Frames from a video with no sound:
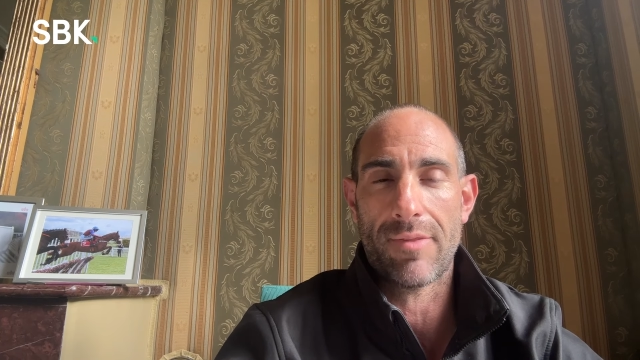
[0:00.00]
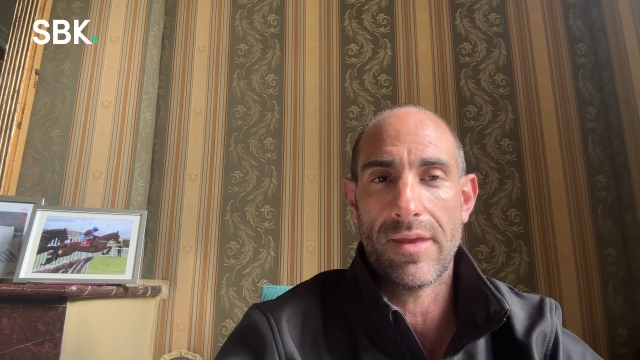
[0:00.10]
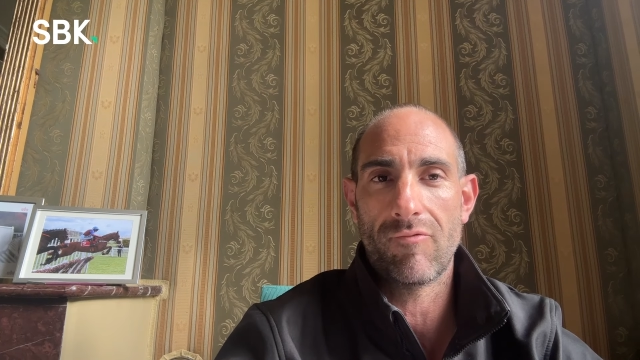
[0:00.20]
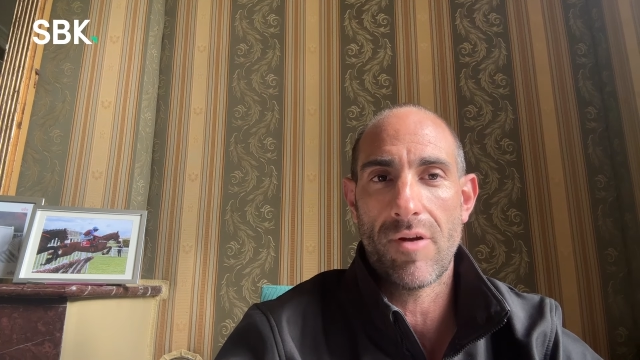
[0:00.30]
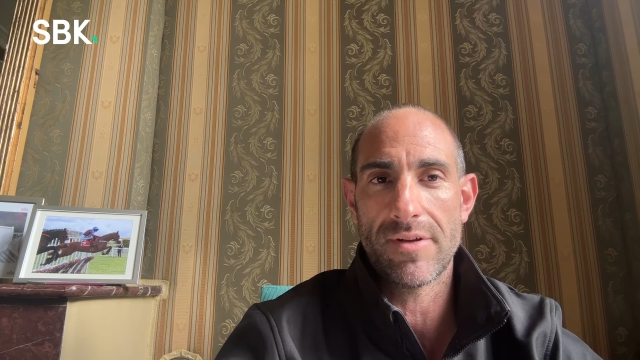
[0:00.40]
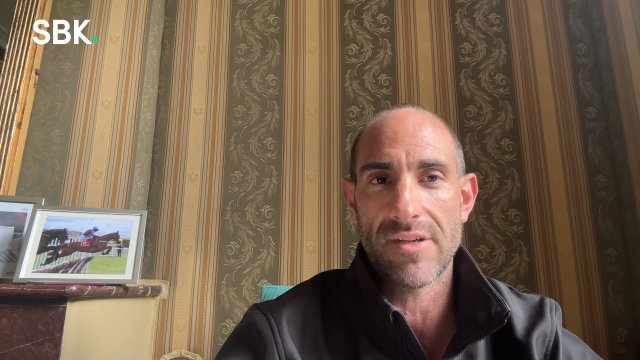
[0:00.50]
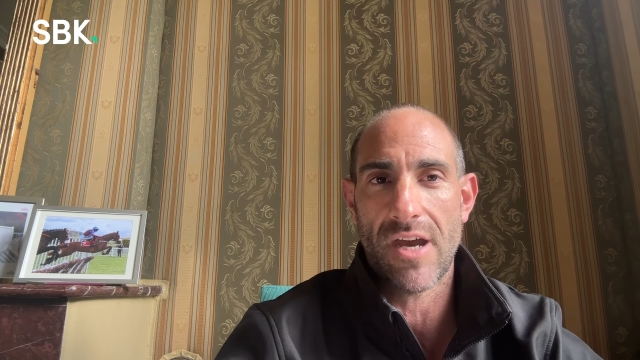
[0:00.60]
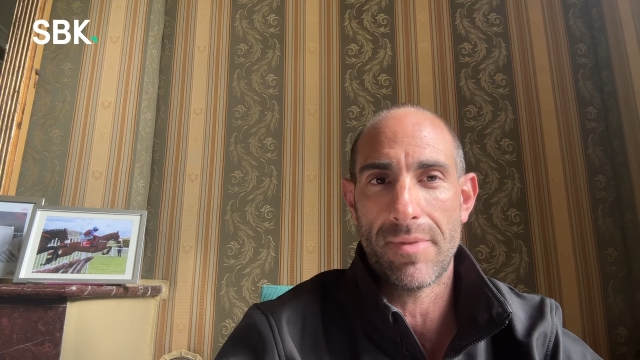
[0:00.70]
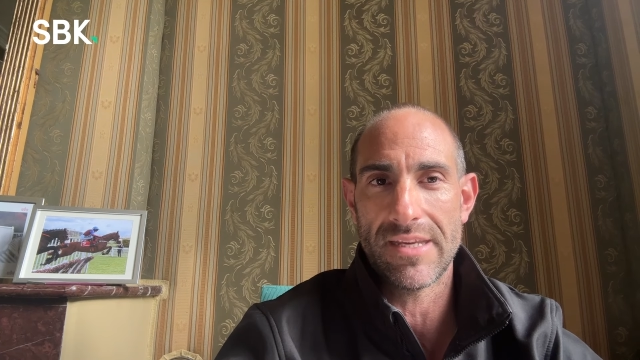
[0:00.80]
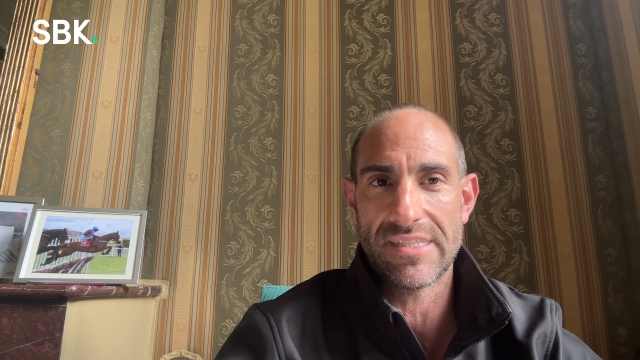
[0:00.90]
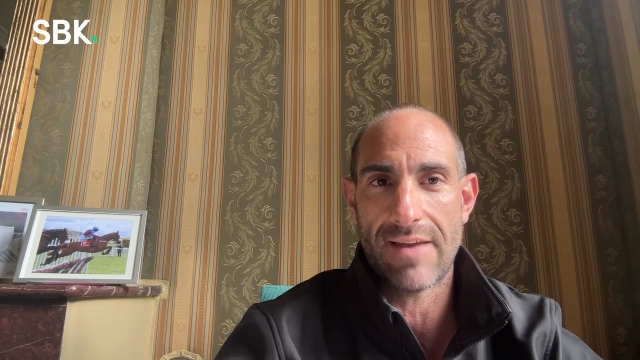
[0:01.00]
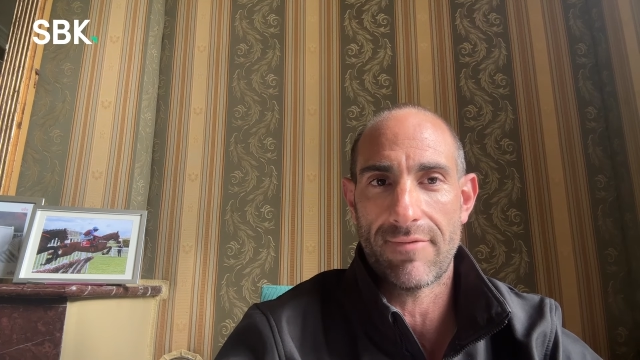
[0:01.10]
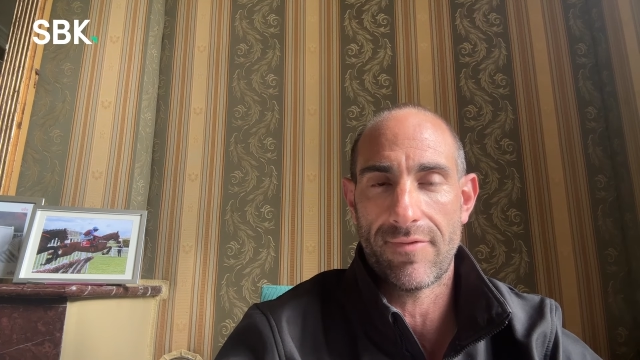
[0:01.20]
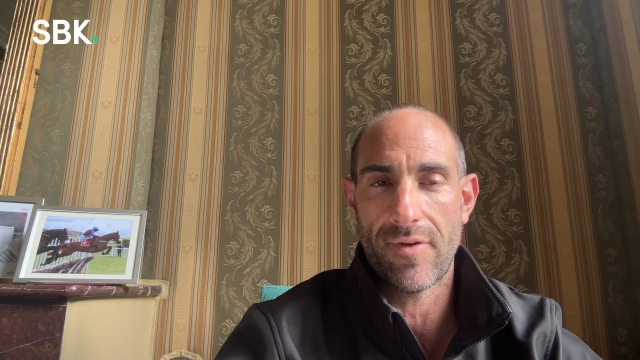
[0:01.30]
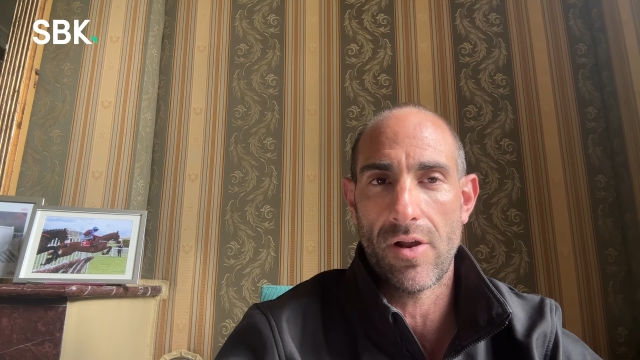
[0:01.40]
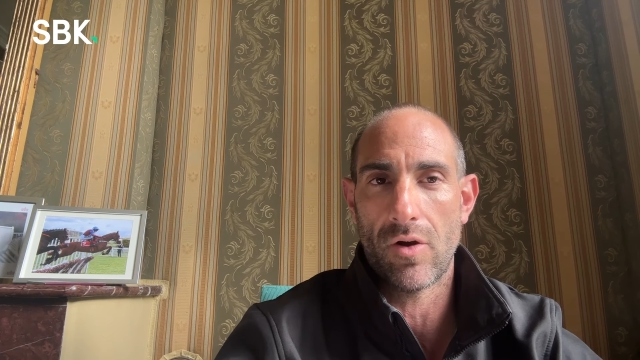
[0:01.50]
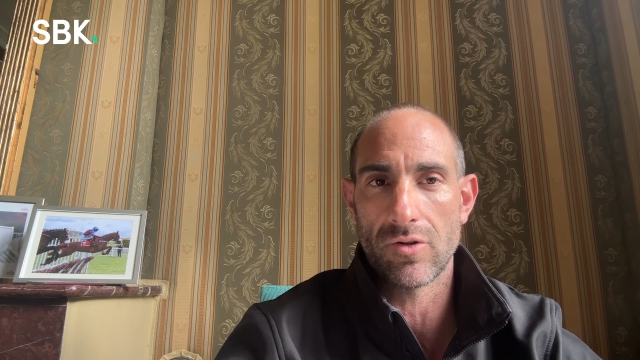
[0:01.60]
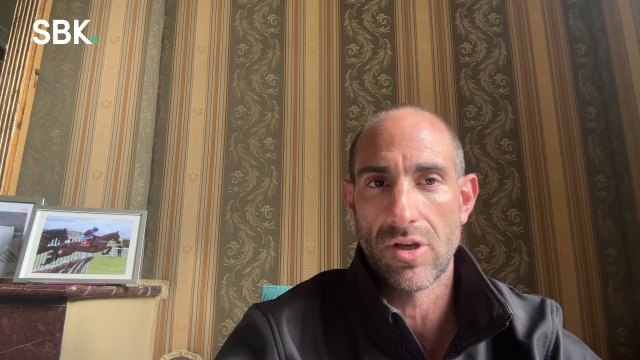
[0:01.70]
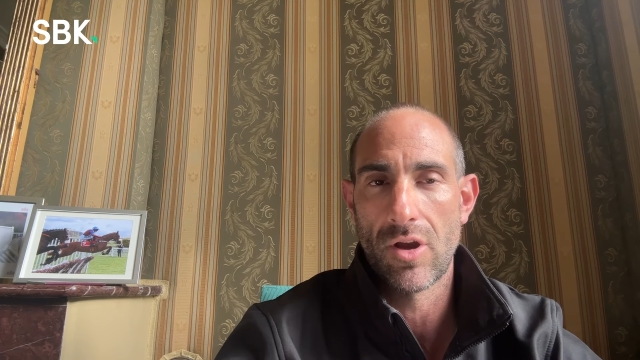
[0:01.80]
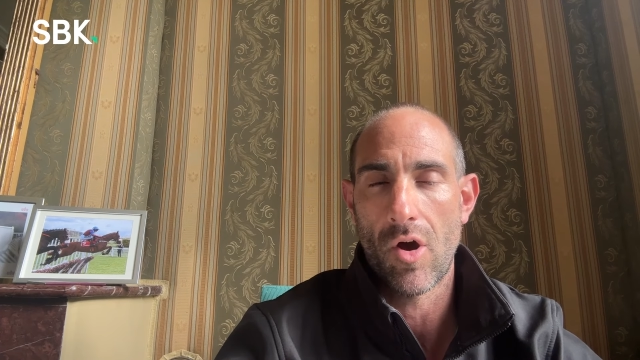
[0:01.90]
I think River Tiber, this seven
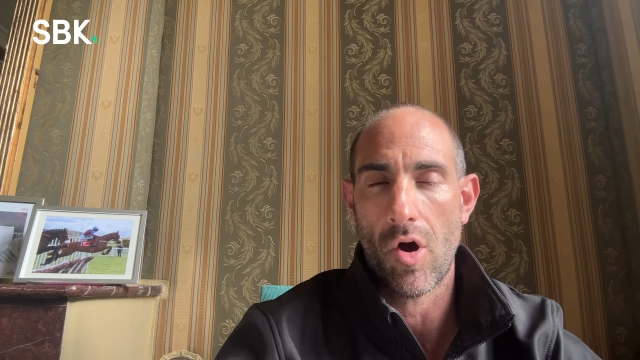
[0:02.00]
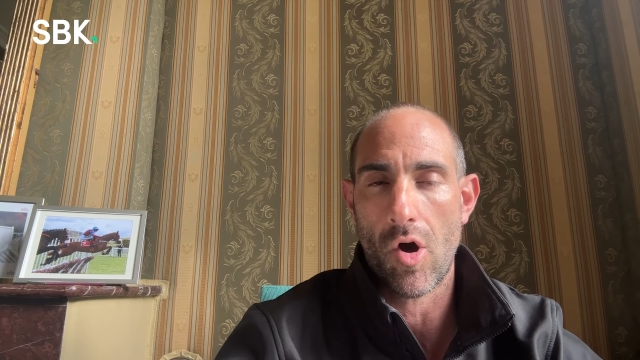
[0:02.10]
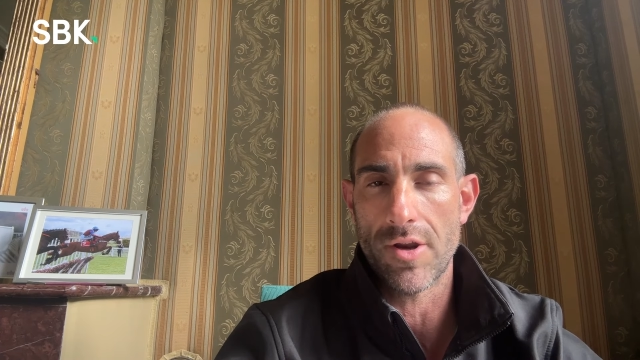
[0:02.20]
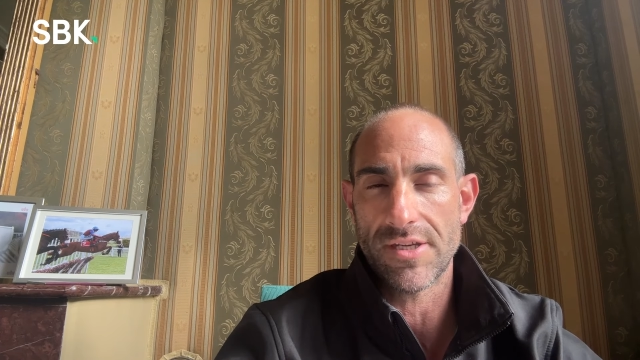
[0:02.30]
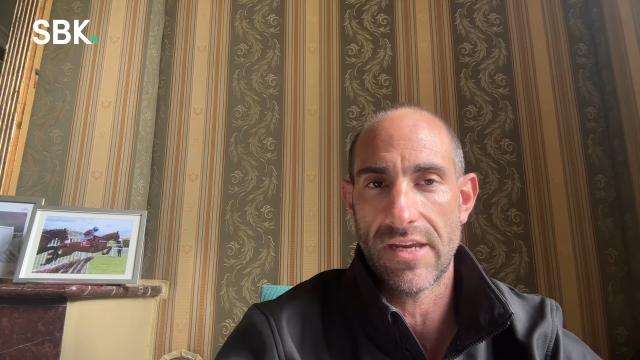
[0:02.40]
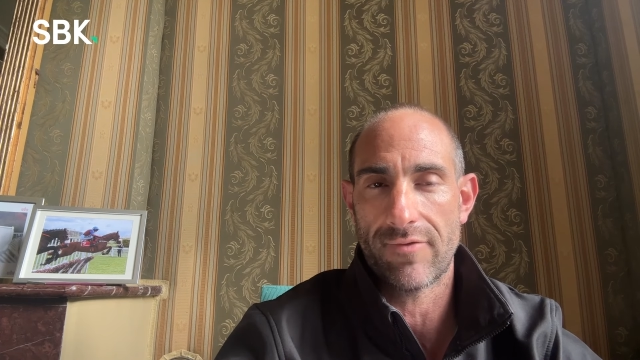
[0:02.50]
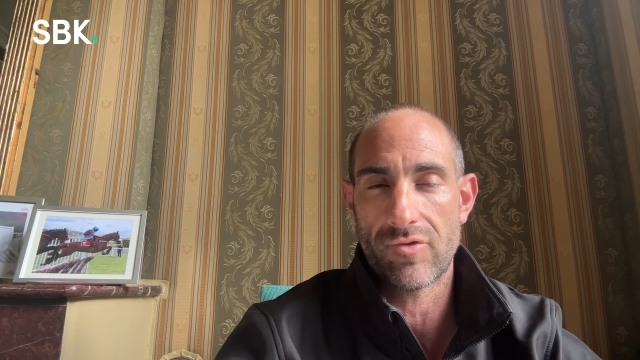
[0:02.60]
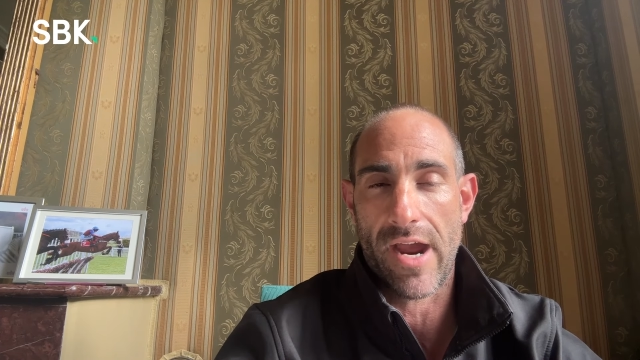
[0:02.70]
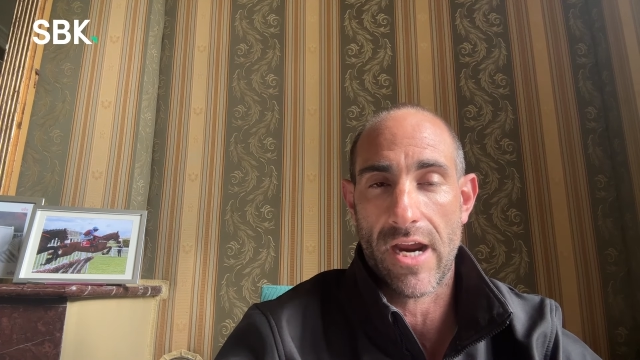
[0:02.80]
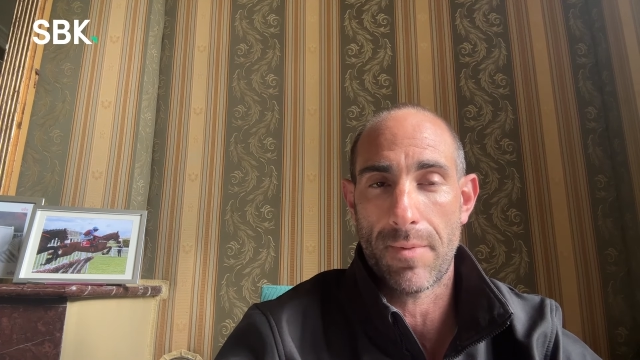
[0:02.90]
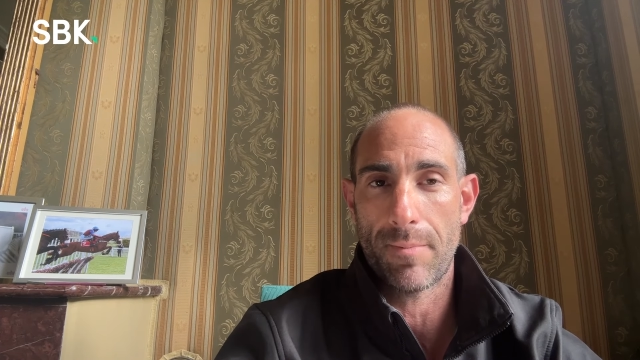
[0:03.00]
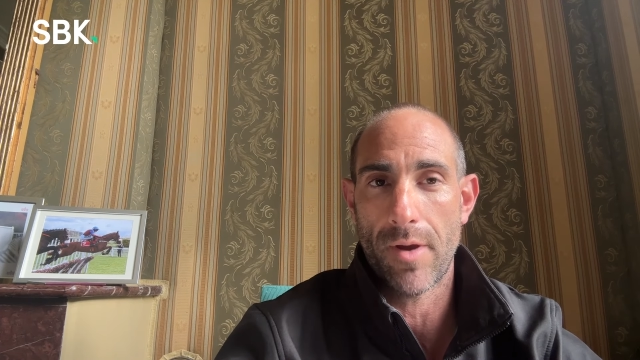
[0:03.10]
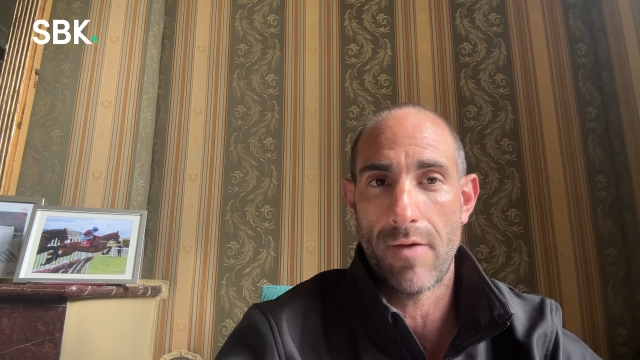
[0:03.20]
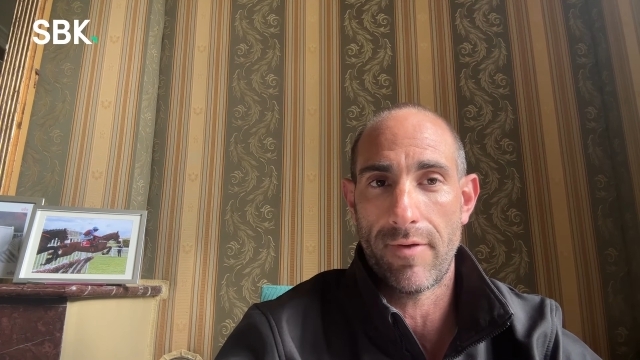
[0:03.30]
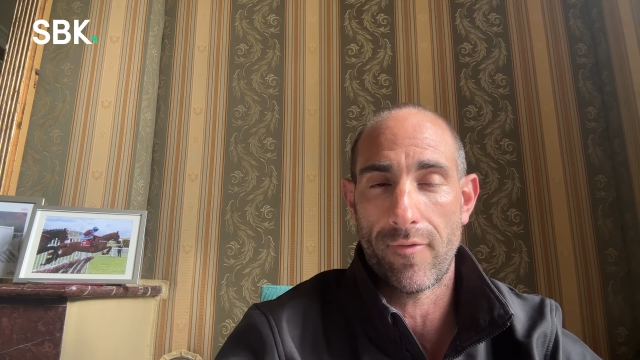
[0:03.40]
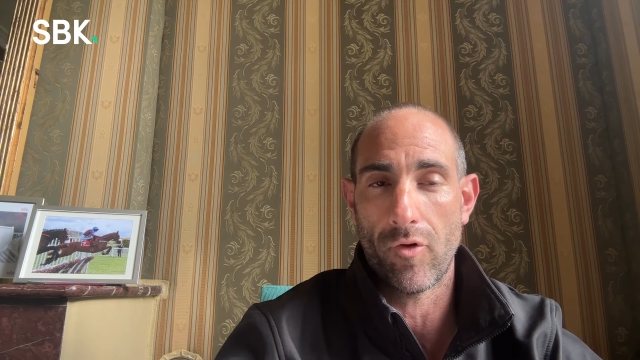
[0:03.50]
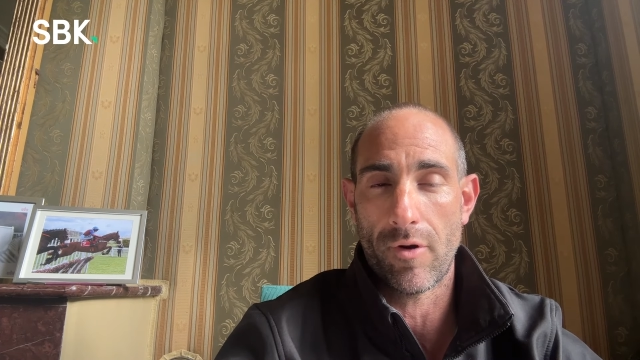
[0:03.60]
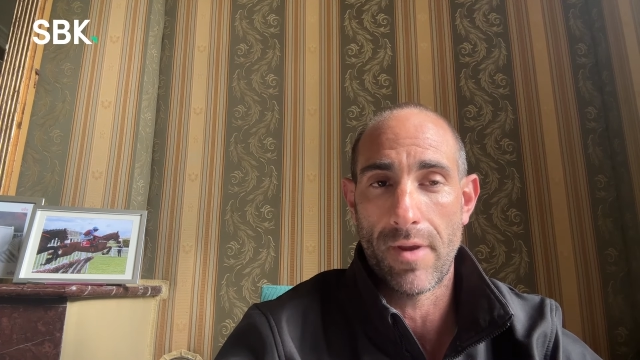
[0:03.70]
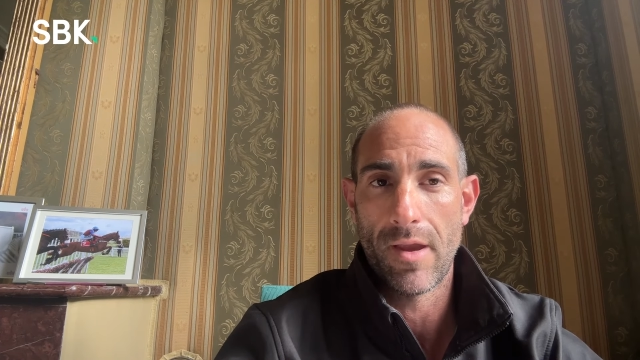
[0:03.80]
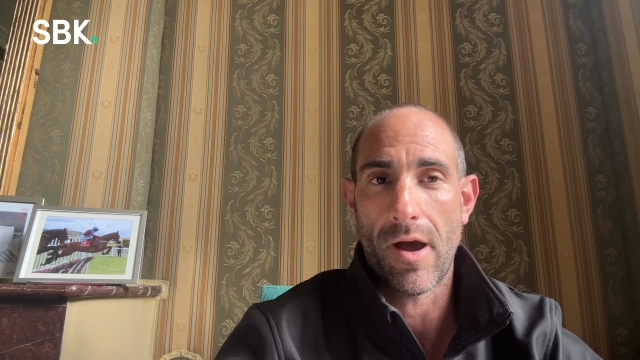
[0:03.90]
furlongs on a stiff track, could be perfect for
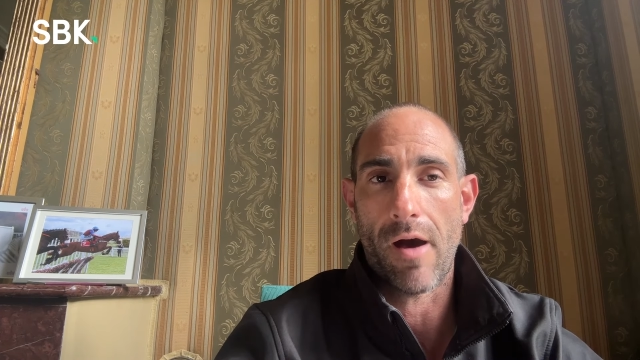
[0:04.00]
him.